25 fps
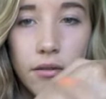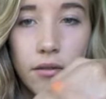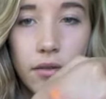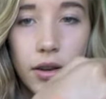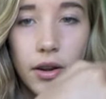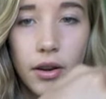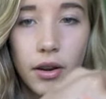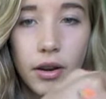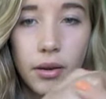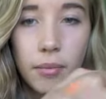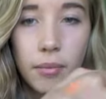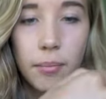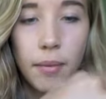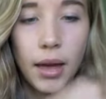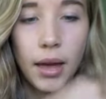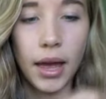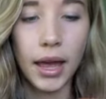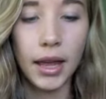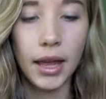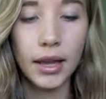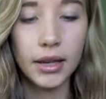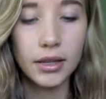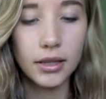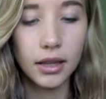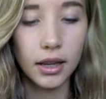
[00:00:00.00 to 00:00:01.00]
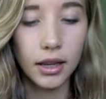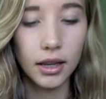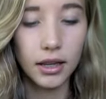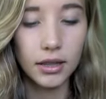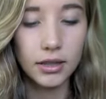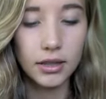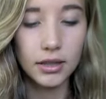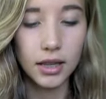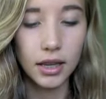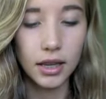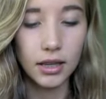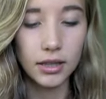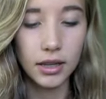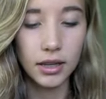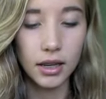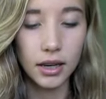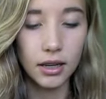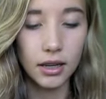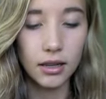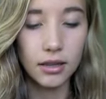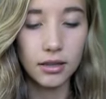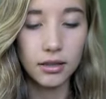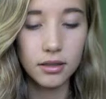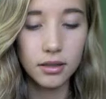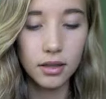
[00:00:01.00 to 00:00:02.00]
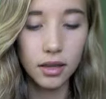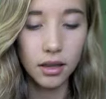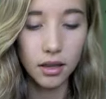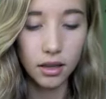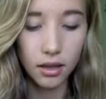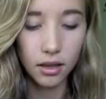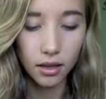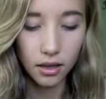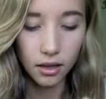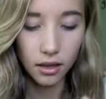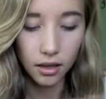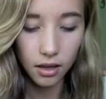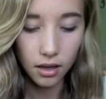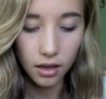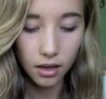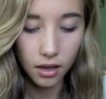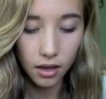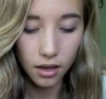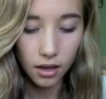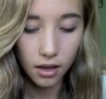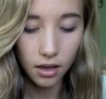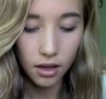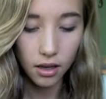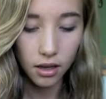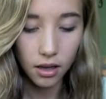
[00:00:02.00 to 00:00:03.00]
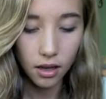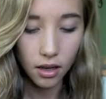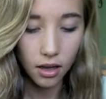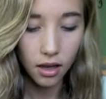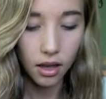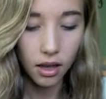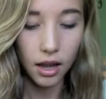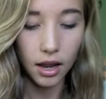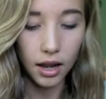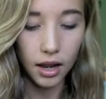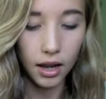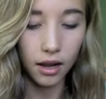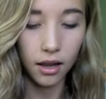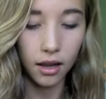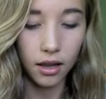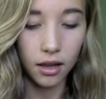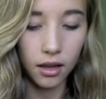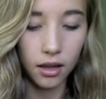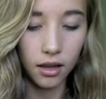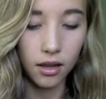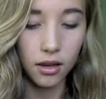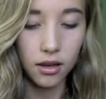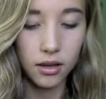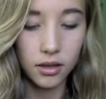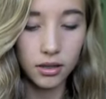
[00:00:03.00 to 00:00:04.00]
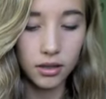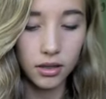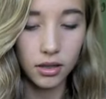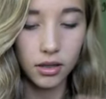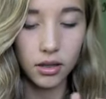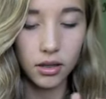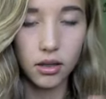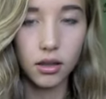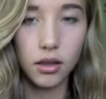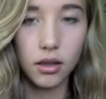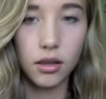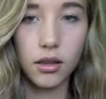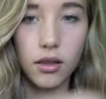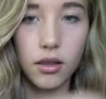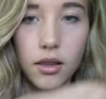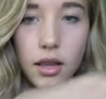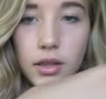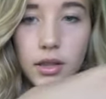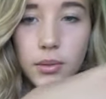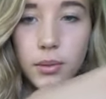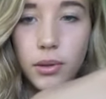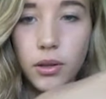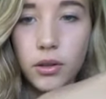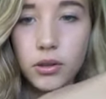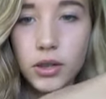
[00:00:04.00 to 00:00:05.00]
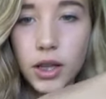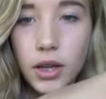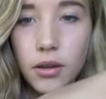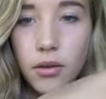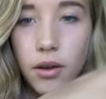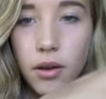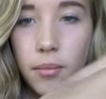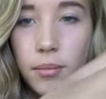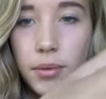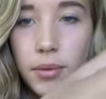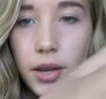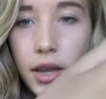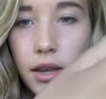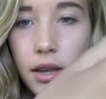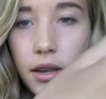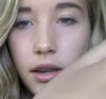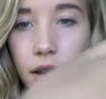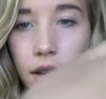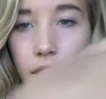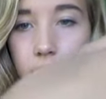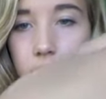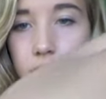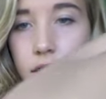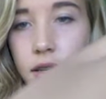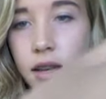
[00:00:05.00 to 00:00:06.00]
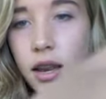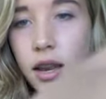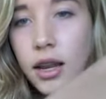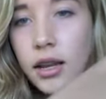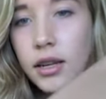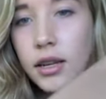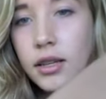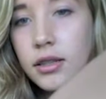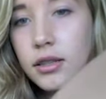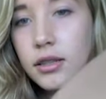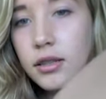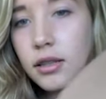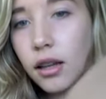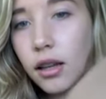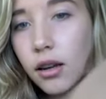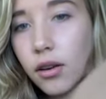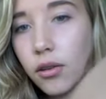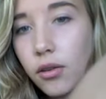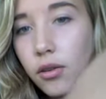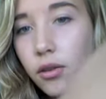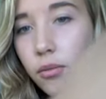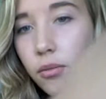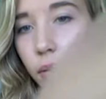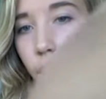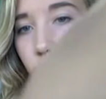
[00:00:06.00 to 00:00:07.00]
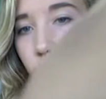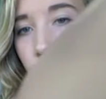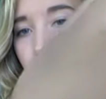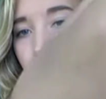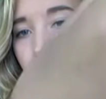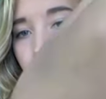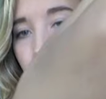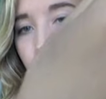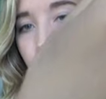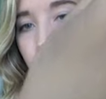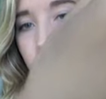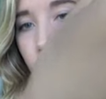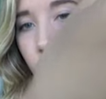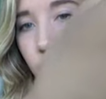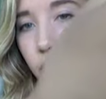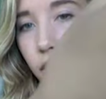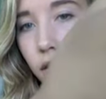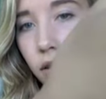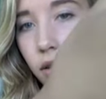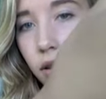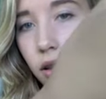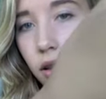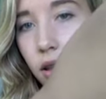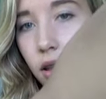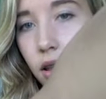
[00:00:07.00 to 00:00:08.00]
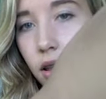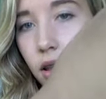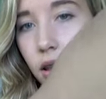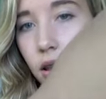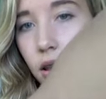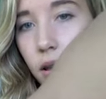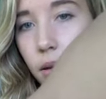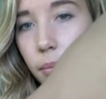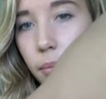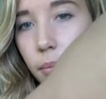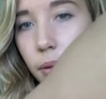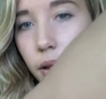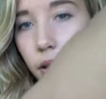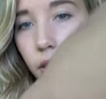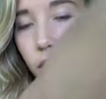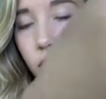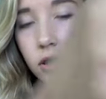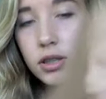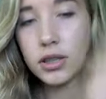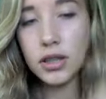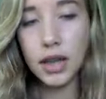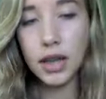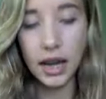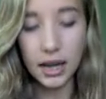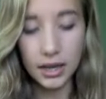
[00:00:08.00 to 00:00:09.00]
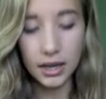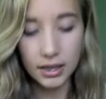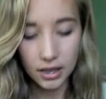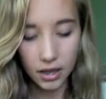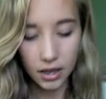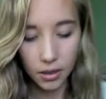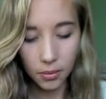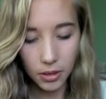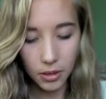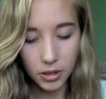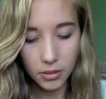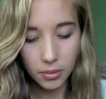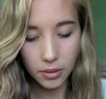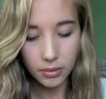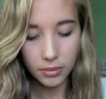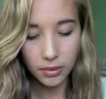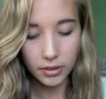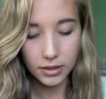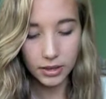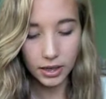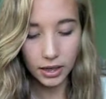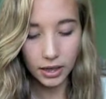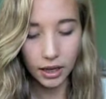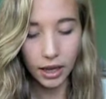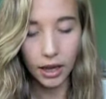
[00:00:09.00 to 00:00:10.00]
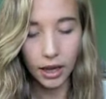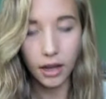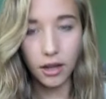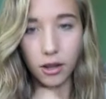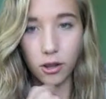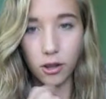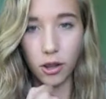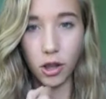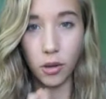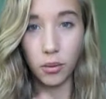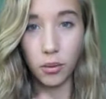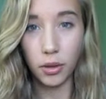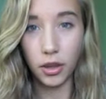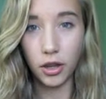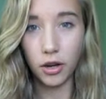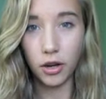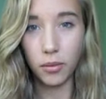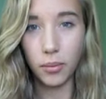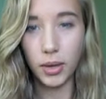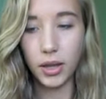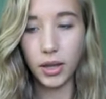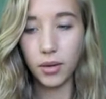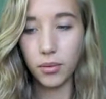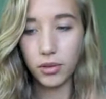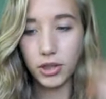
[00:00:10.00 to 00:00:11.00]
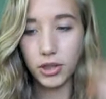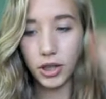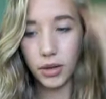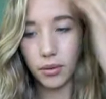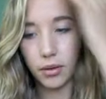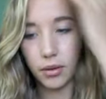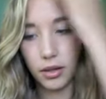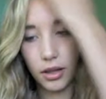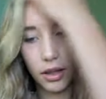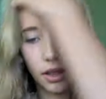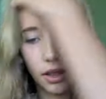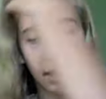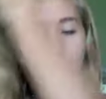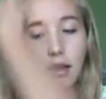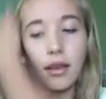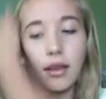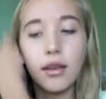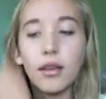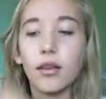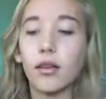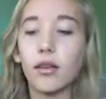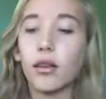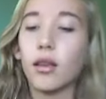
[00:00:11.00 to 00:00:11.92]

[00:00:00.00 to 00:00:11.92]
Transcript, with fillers: Very matte, like it says it is. And that's what it looks like rubbed in. It's nice. You probably can't even tell. But it looks nice, and it just makes my skin kind of glow a little bit, which I really like.